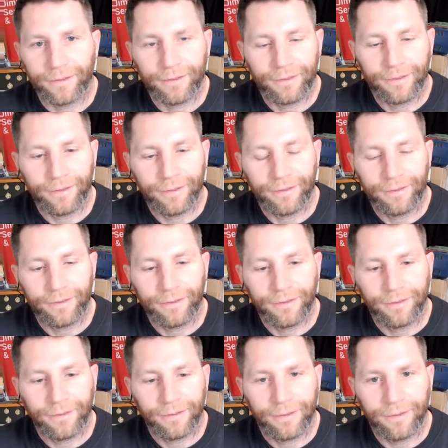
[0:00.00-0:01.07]

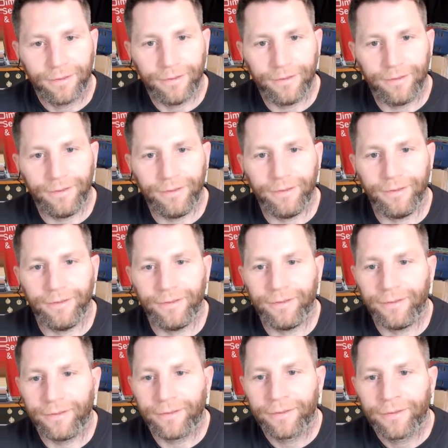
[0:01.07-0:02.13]

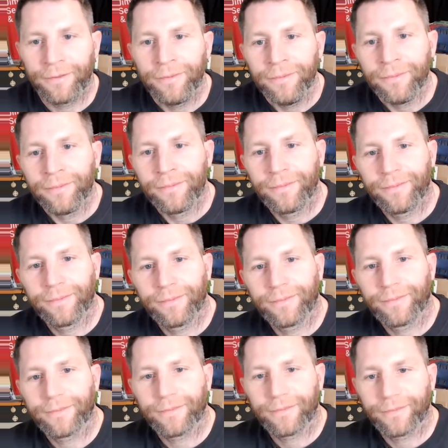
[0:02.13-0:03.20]

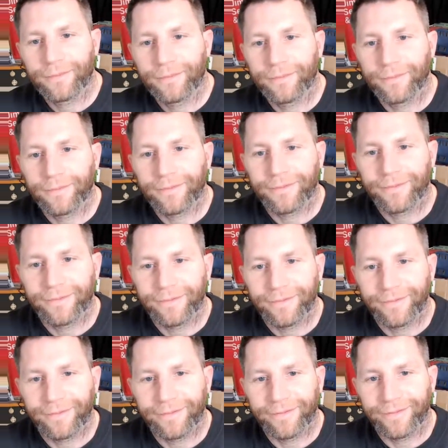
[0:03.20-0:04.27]

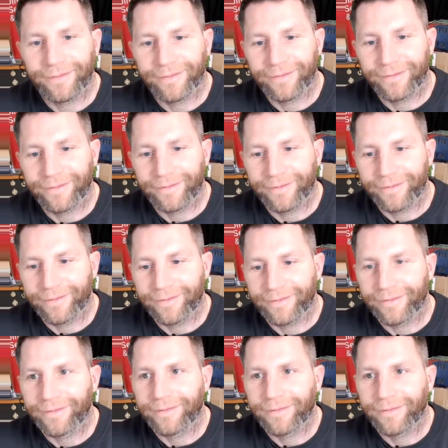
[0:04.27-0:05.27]
No words are spoken by the person on screen.